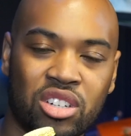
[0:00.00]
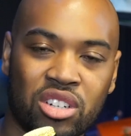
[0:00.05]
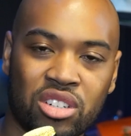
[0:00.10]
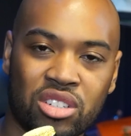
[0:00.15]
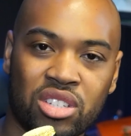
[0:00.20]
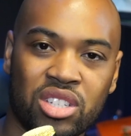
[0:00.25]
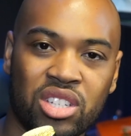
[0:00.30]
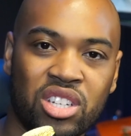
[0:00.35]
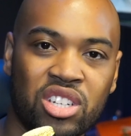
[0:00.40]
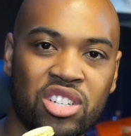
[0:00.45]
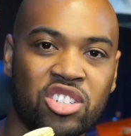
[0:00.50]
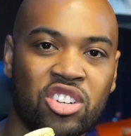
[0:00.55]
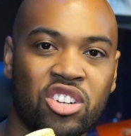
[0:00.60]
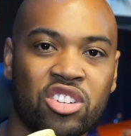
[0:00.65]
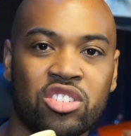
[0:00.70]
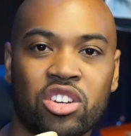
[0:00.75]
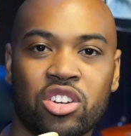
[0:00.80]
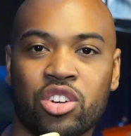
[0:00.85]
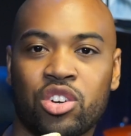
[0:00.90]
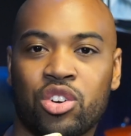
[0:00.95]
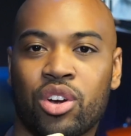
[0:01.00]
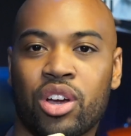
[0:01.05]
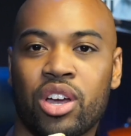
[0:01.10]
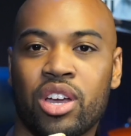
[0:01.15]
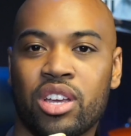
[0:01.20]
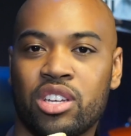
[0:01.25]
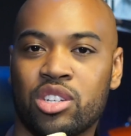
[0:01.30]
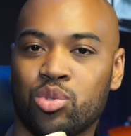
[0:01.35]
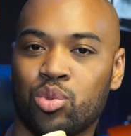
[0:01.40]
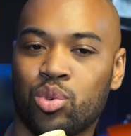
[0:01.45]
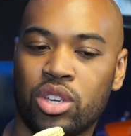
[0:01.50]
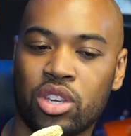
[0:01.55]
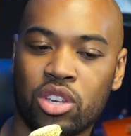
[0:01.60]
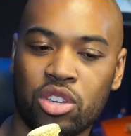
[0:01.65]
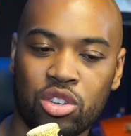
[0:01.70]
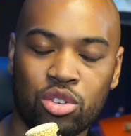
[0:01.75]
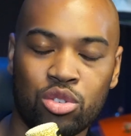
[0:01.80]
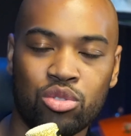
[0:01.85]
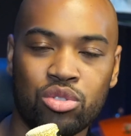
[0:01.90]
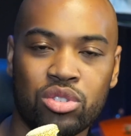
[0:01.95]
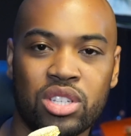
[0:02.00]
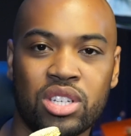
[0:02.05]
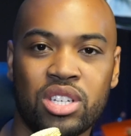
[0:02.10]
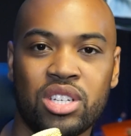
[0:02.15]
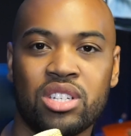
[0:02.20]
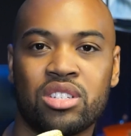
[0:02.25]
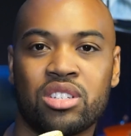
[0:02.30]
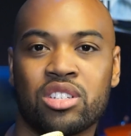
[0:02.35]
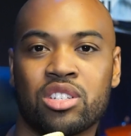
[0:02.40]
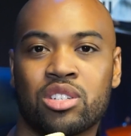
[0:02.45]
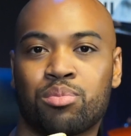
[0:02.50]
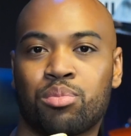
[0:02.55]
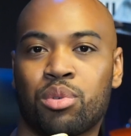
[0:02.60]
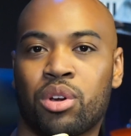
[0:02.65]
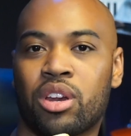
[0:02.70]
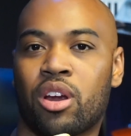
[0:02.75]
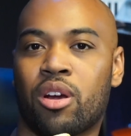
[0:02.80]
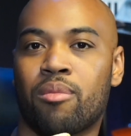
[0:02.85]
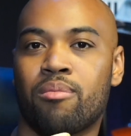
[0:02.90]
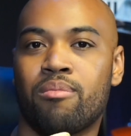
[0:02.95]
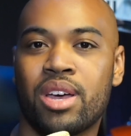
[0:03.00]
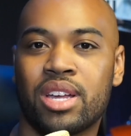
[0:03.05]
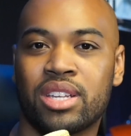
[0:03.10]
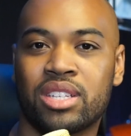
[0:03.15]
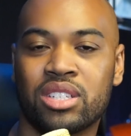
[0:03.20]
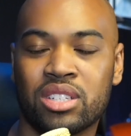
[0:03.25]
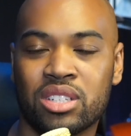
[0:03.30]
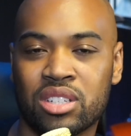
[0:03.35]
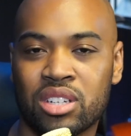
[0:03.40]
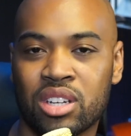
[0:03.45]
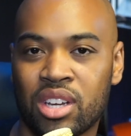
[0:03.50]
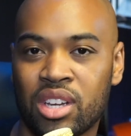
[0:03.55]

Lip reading: The t-shirts are great because we can use these to spread our message,